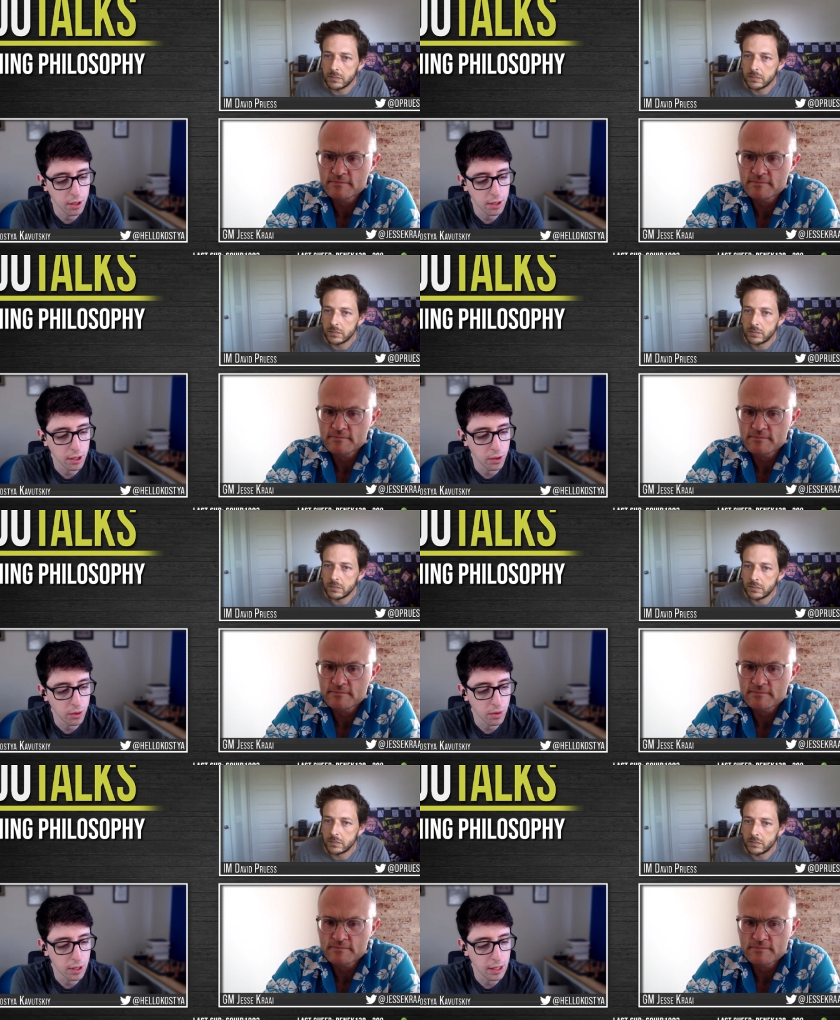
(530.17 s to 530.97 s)
Speaker 1: learn
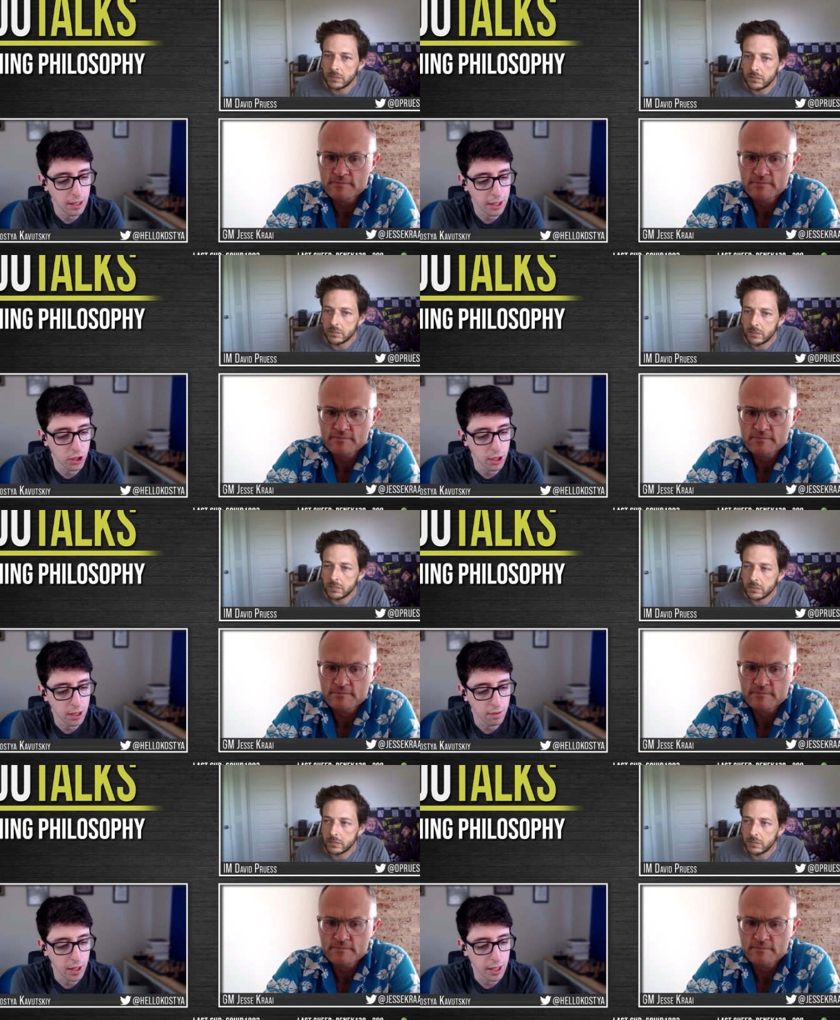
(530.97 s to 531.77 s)
to use the
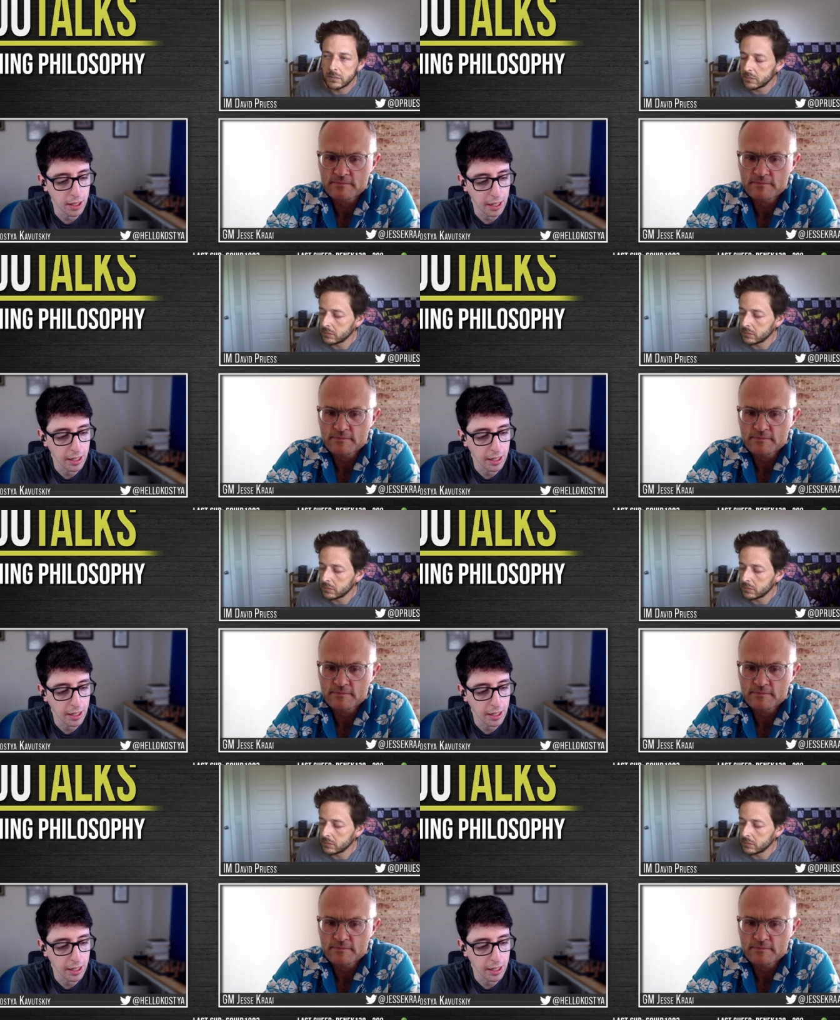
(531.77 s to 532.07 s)
engine in very